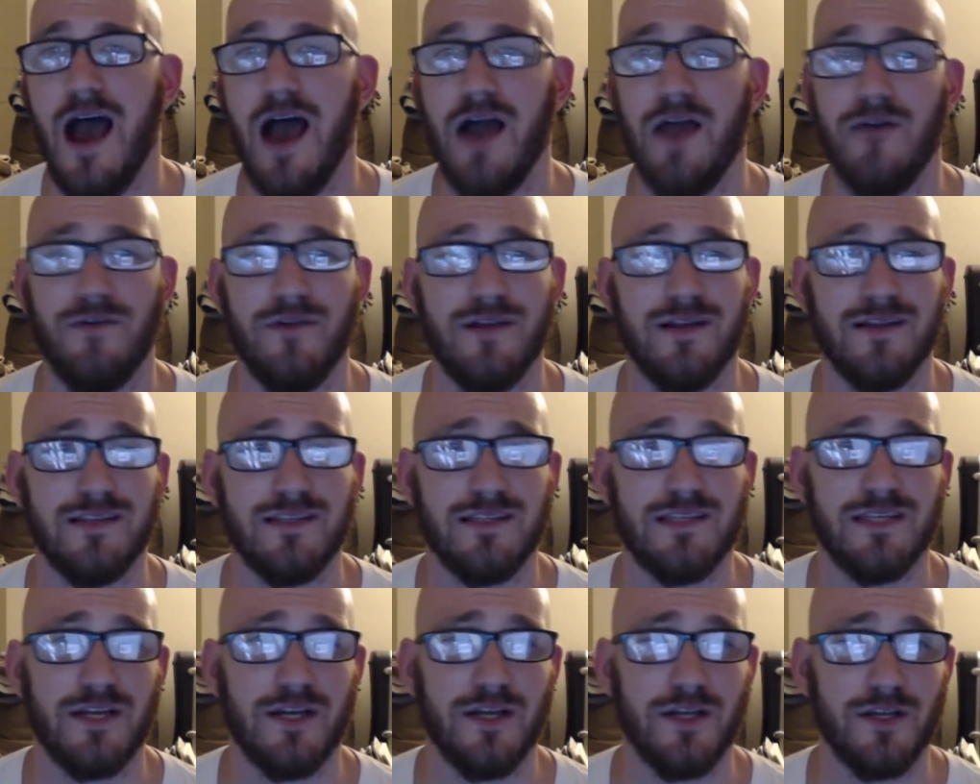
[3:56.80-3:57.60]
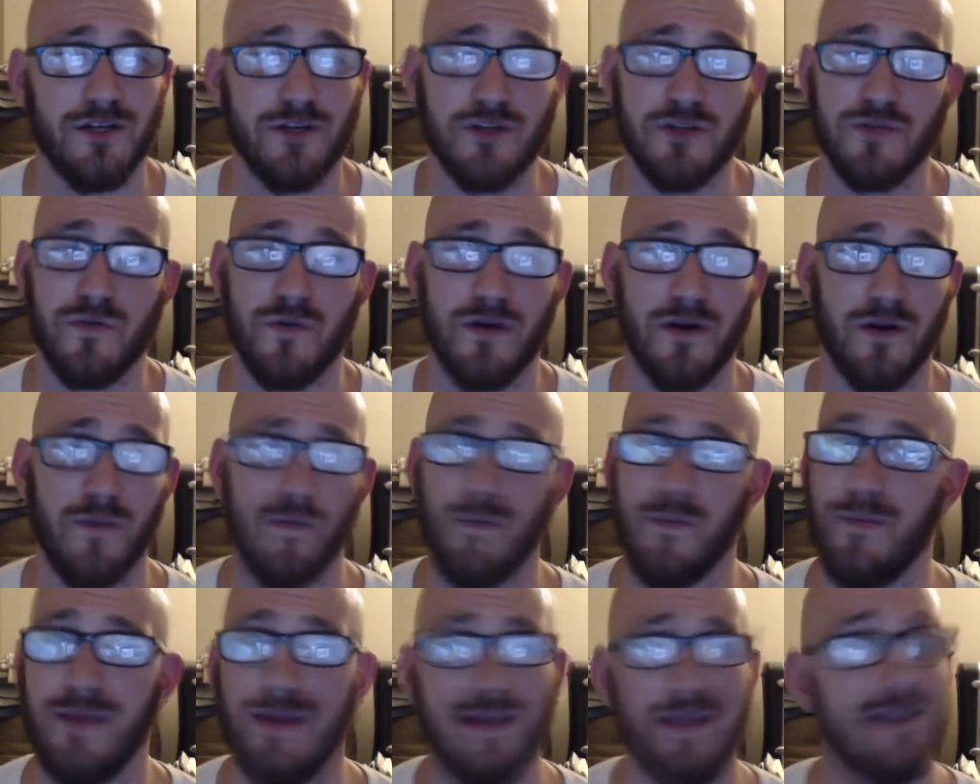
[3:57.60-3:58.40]
I don't necessarily just want to
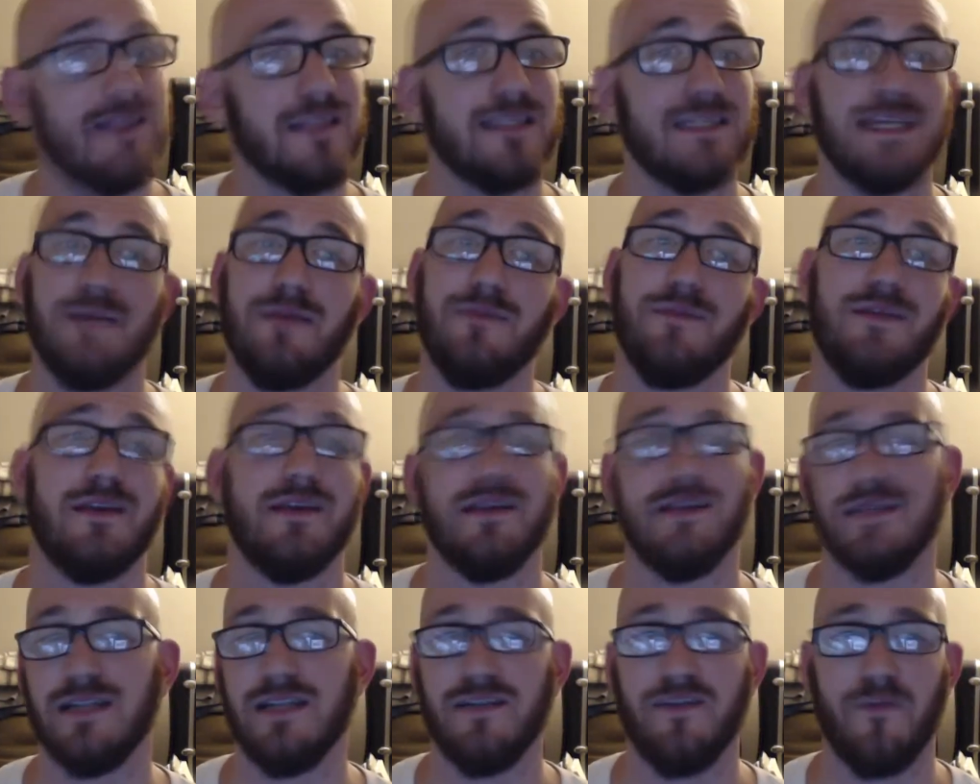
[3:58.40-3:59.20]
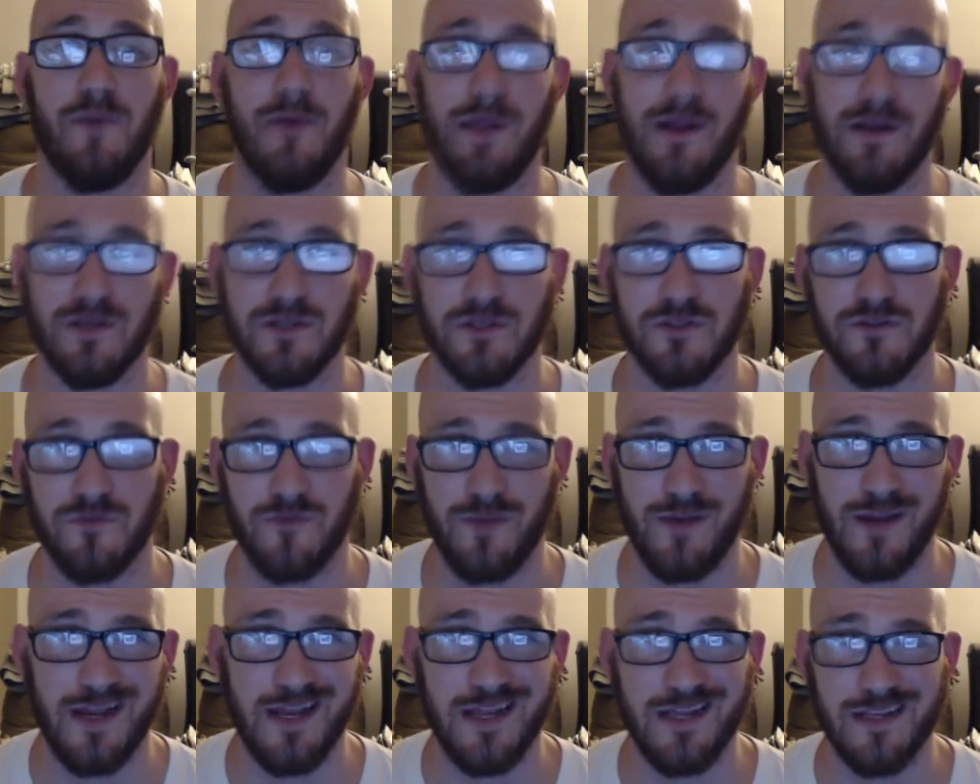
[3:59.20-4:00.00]
repeat the same things that everybody else is
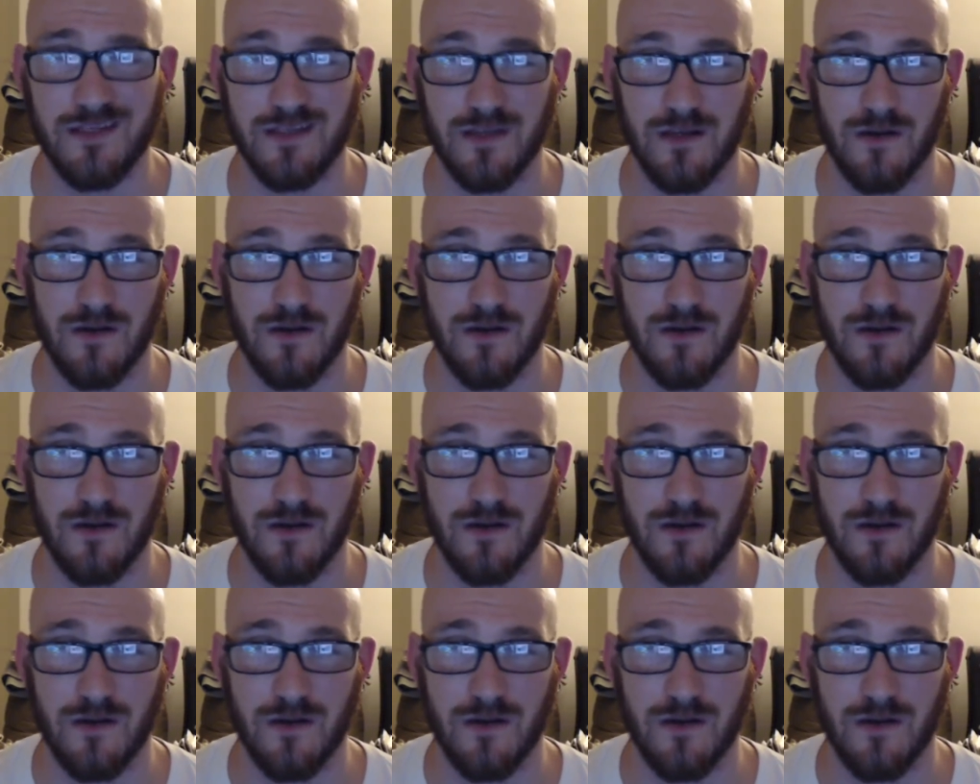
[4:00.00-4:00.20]
repeating.